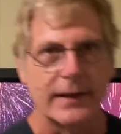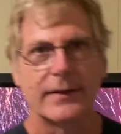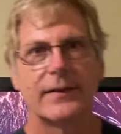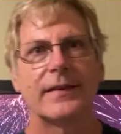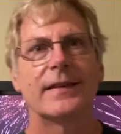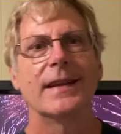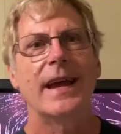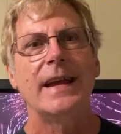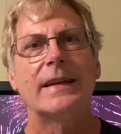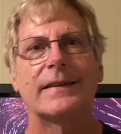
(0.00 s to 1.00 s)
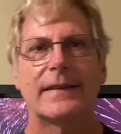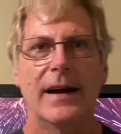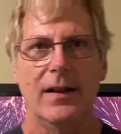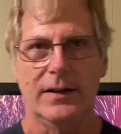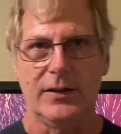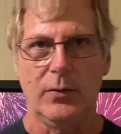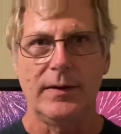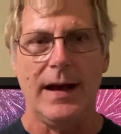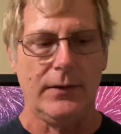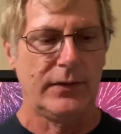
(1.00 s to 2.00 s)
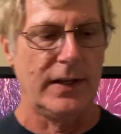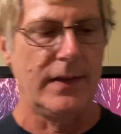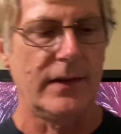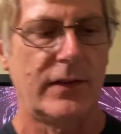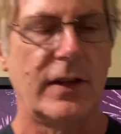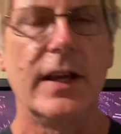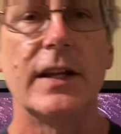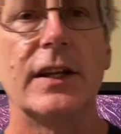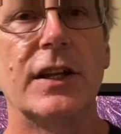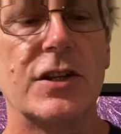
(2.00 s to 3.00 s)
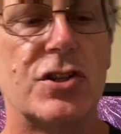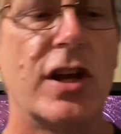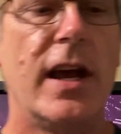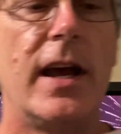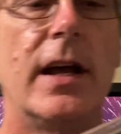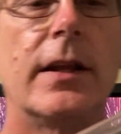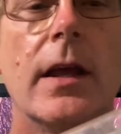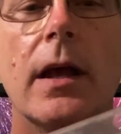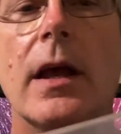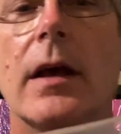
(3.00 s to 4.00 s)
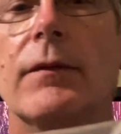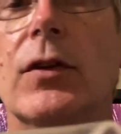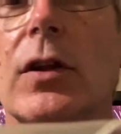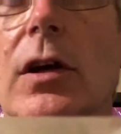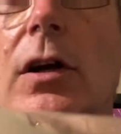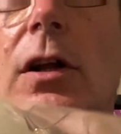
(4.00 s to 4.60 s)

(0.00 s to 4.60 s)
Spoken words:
snake skeleton. We've now seen the skin and the shed. If you look